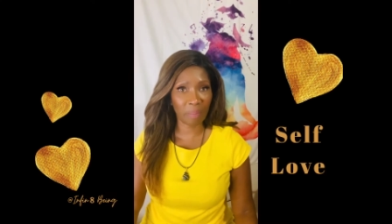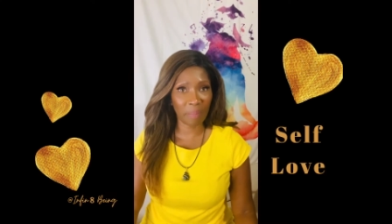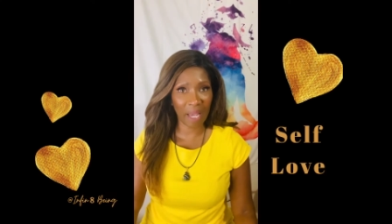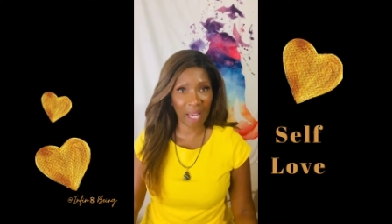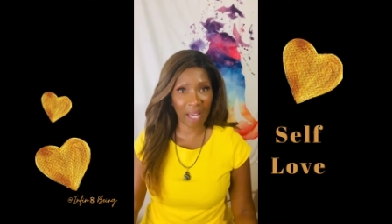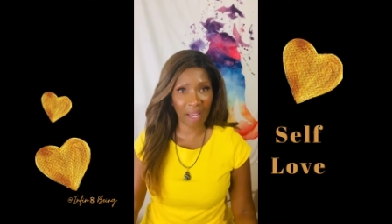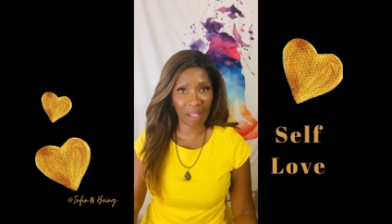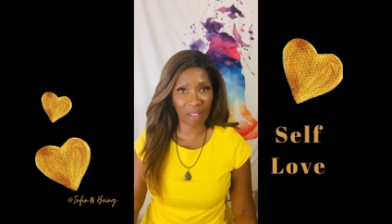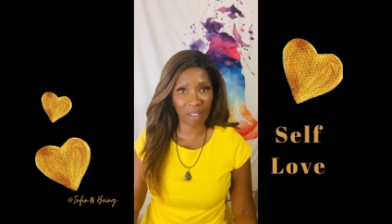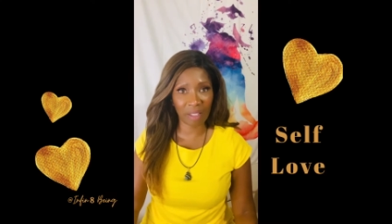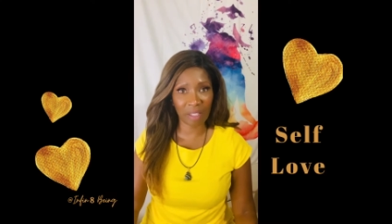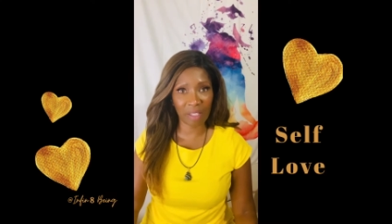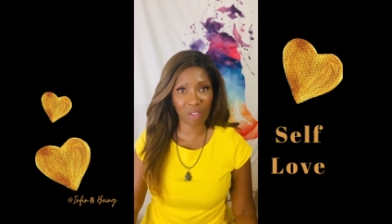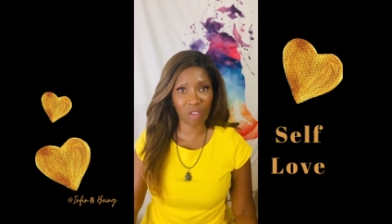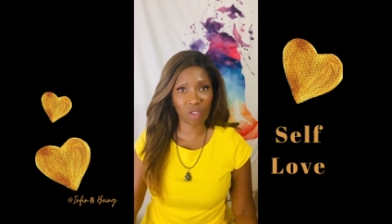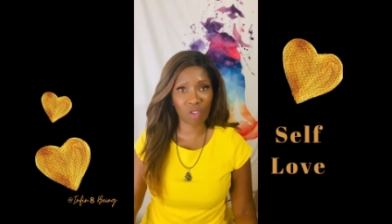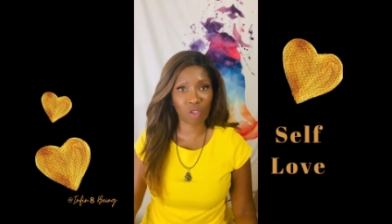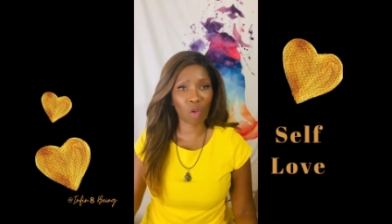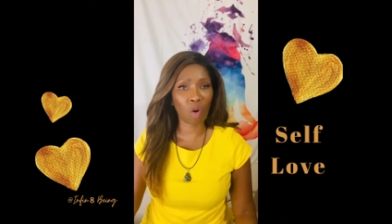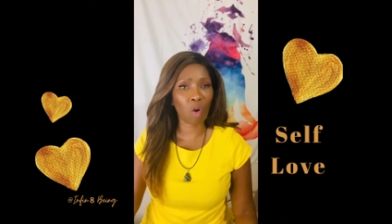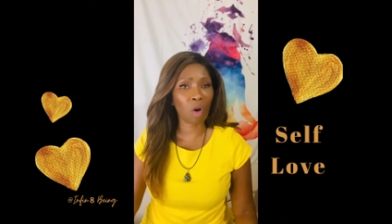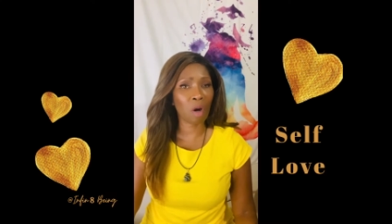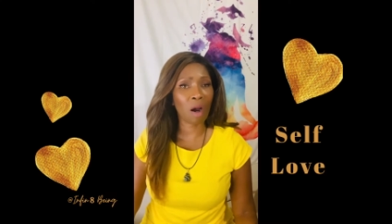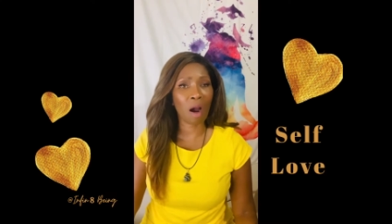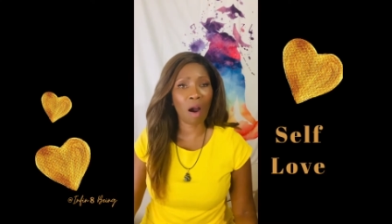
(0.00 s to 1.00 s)

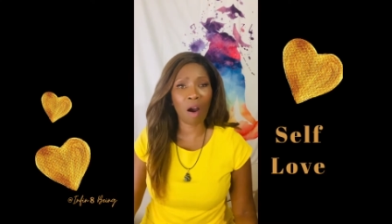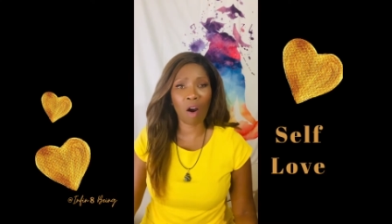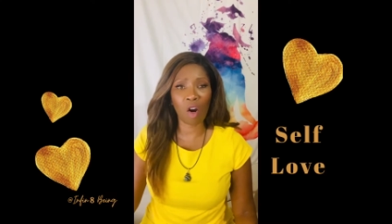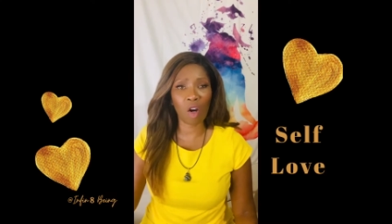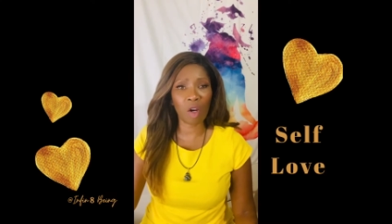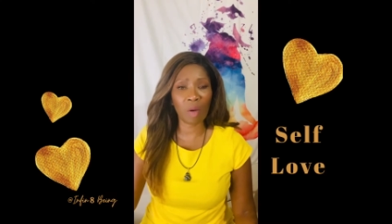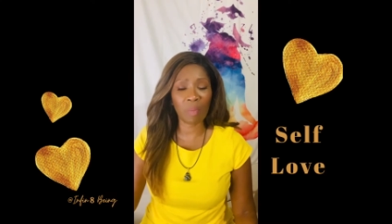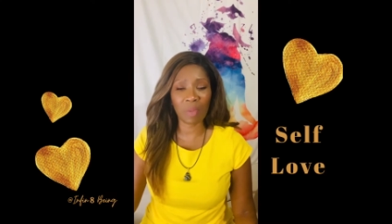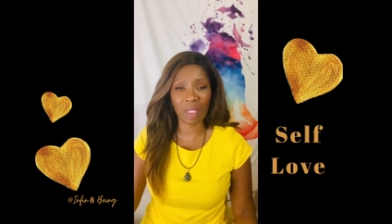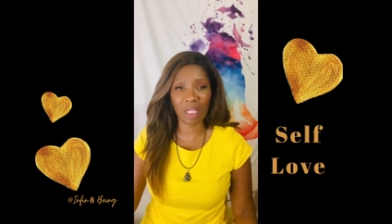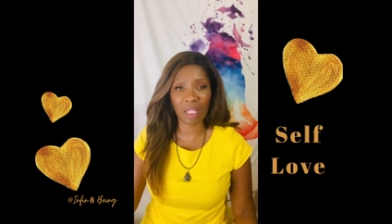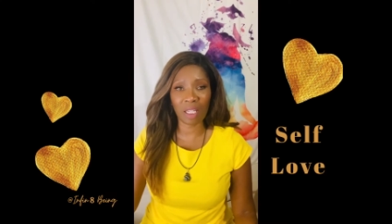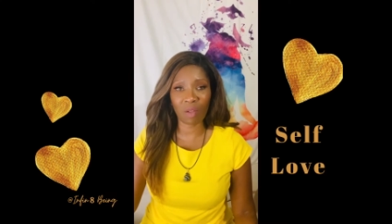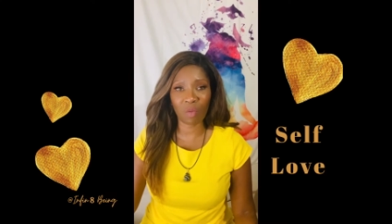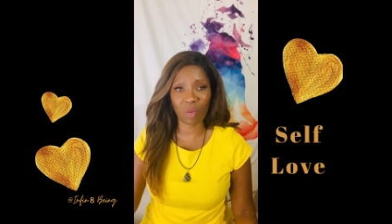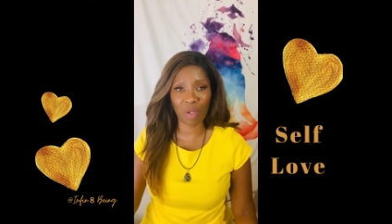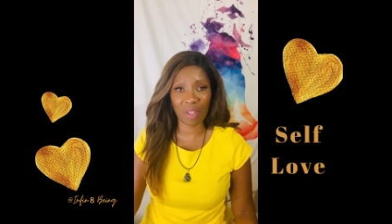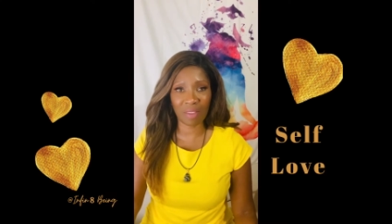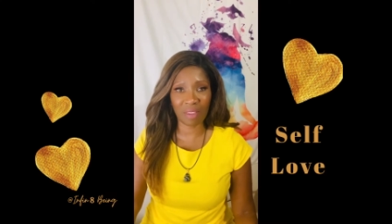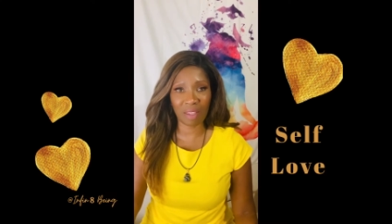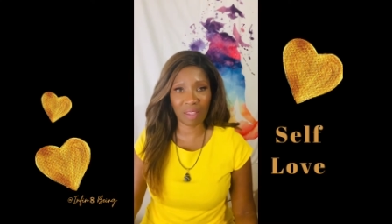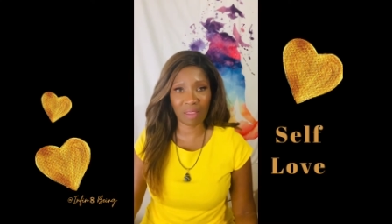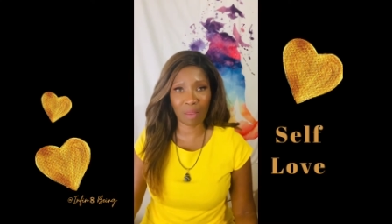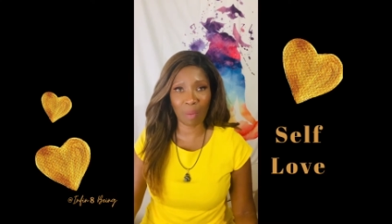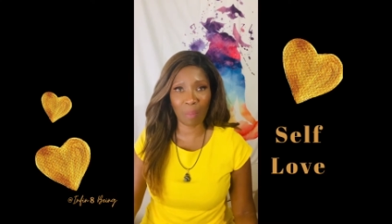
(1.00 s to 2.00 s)
balance or harmony
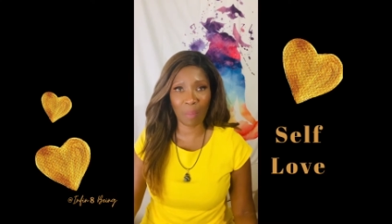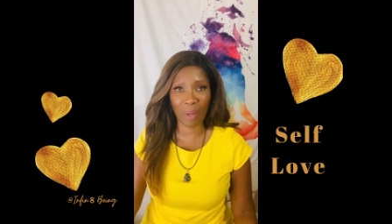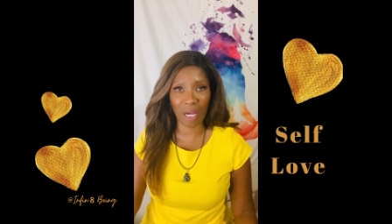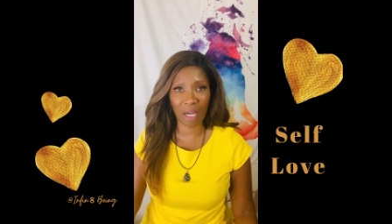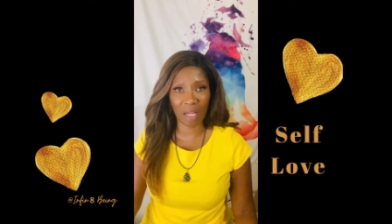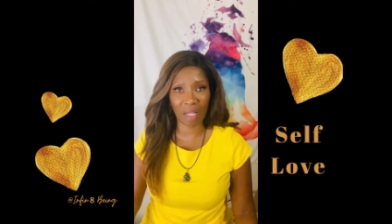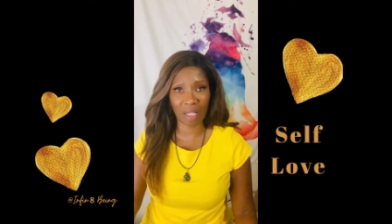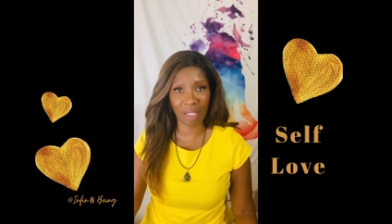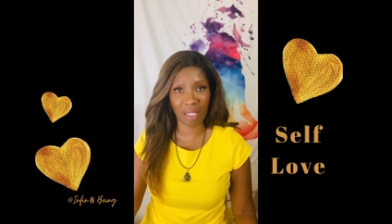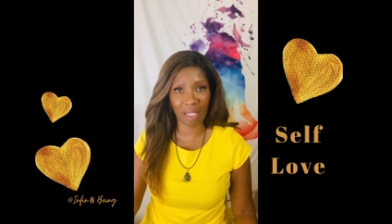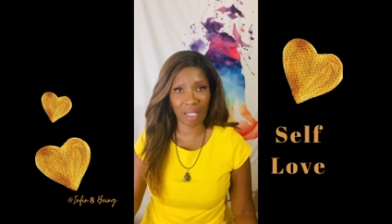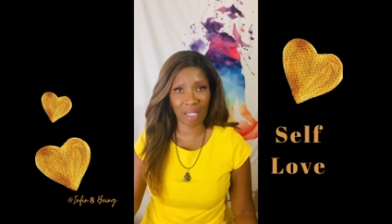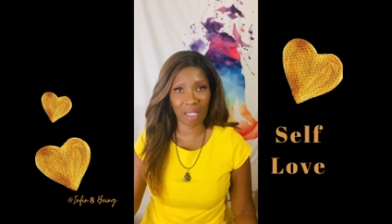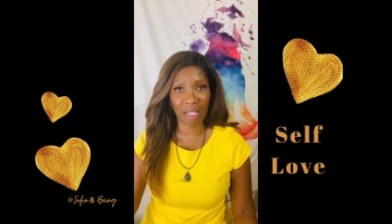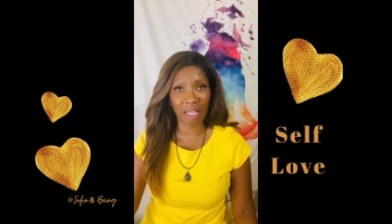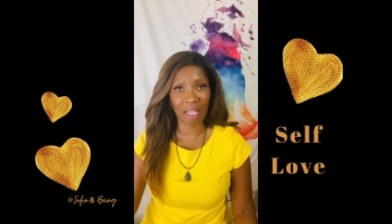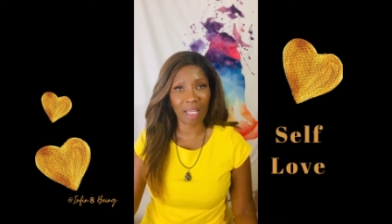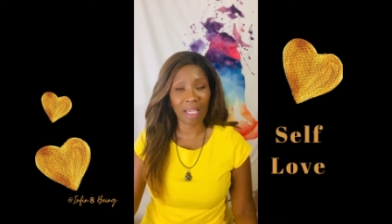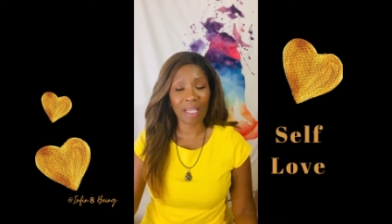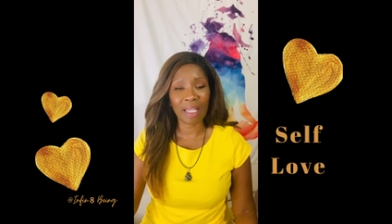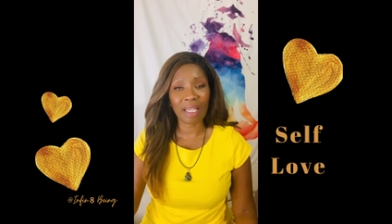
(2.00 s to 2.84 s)
within the body